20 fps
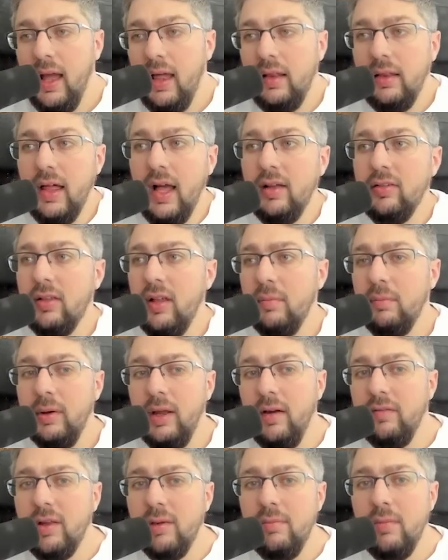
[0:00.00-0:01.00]
And last up, we
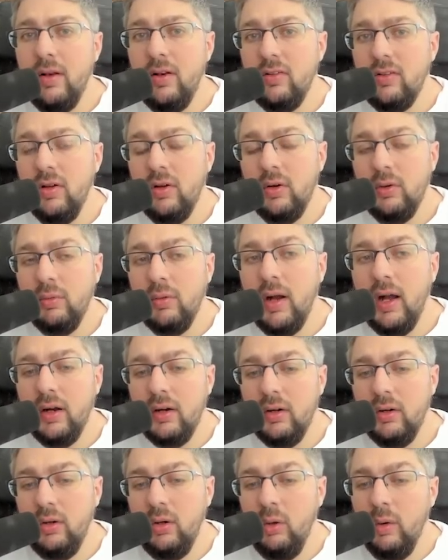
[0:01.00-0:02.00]
have the Minnesota
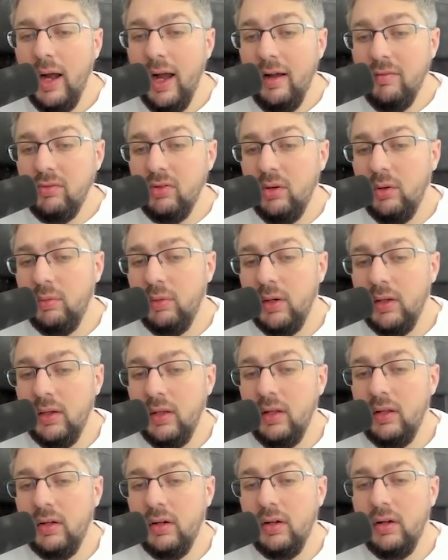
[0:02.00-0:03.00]
RØKKR, who after a
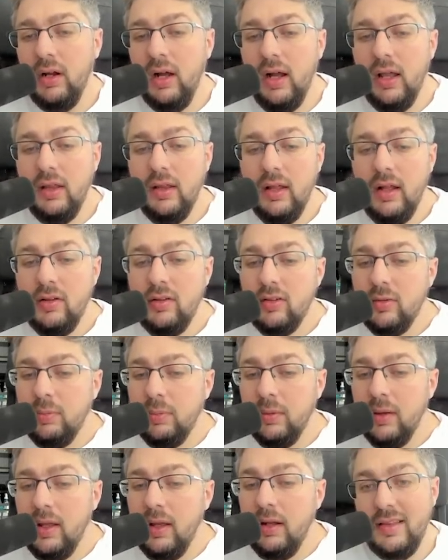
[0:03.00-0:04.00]
really good online
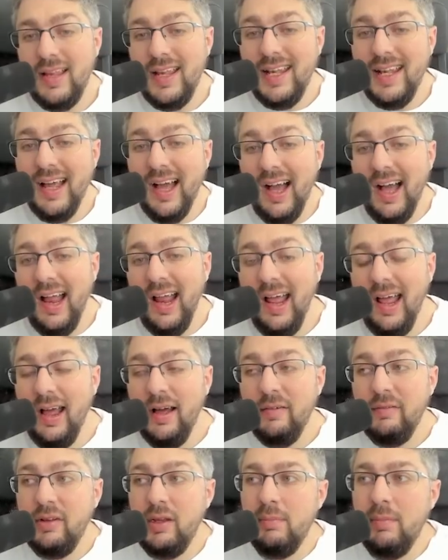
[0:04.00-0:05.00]
split did not
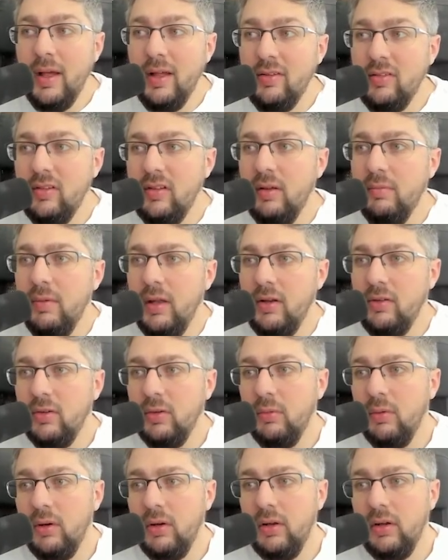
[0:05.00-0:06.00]
have the best Major
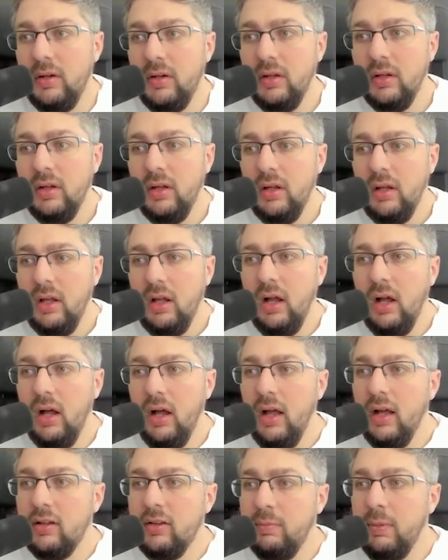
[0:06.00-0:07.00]
1
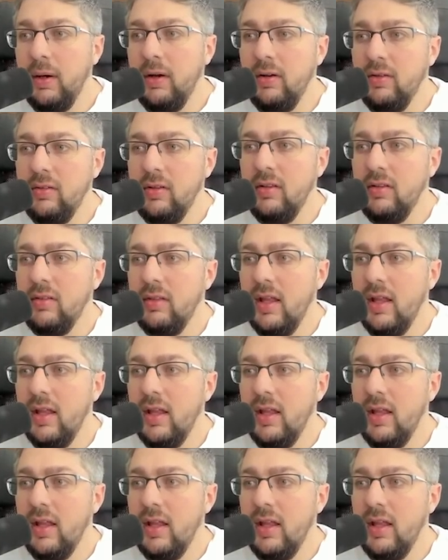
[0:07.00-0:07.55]
experiences.